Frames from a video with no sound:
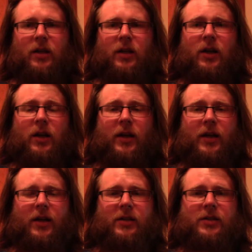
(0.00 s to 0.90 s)
Alright
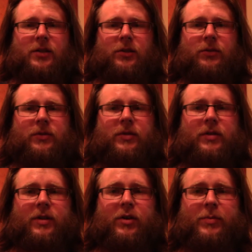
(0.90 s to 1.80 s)
guys, so
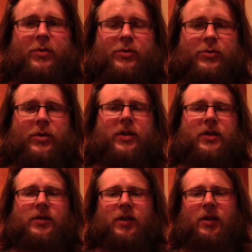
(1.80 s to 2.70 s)
I hope you enjoyed
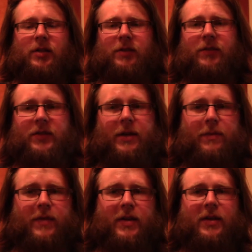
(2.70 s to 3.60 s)
this different type
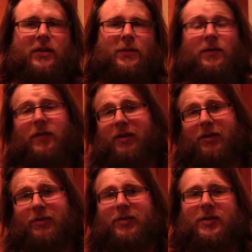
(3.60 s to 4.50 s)
of ending to my
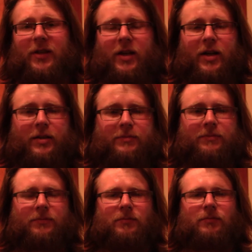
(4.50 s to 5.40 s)
videos.
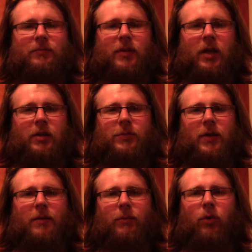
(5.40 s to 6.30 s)
I'll
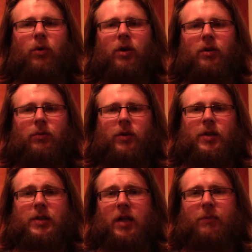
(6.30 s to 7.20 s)
explain more where
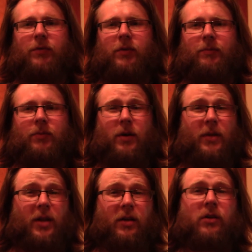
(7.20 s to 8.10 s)
this came from probably
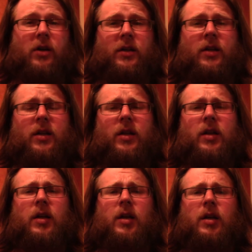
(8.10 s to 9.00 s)
later on.
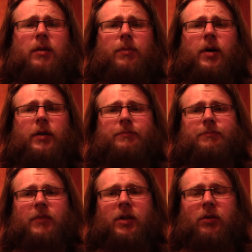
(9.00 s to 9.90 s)
But,
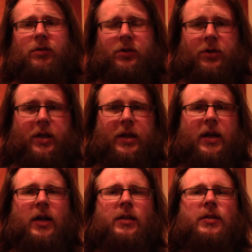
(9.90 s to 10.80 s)
until then
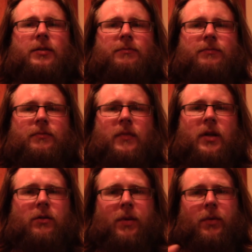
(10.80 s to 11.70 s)
guys,
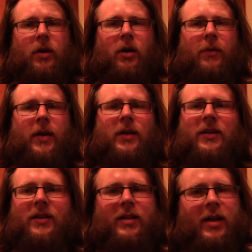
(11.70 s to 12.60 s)
remember to comment,
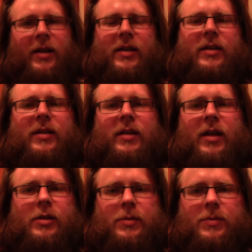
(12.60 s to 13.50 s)
like,
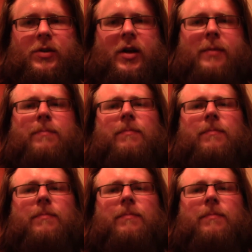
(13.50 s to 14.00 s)
and subscribe.